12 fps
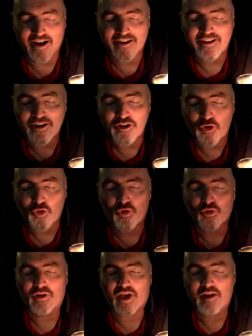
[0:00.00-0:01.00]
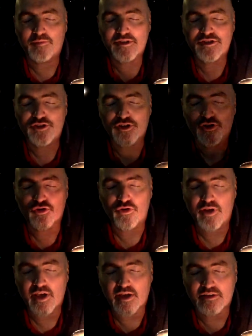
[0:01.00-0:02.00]
And in it all, help us to
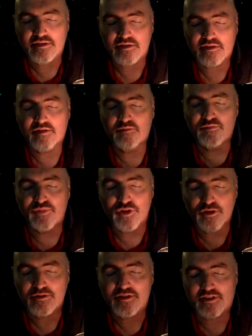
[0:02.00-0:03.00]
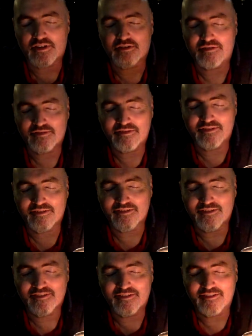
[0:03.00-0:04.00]
create beauty
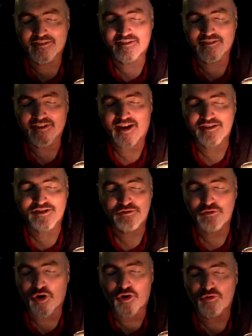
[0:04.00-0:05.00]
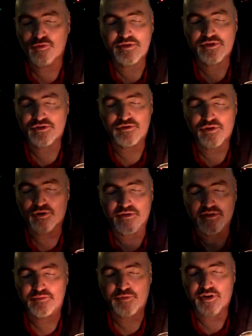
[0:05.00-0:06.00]
as you always do,
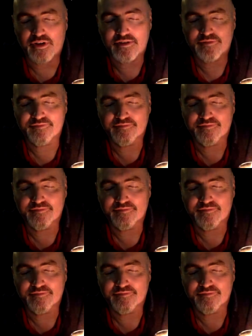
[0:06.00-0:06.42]
Holy Spirit.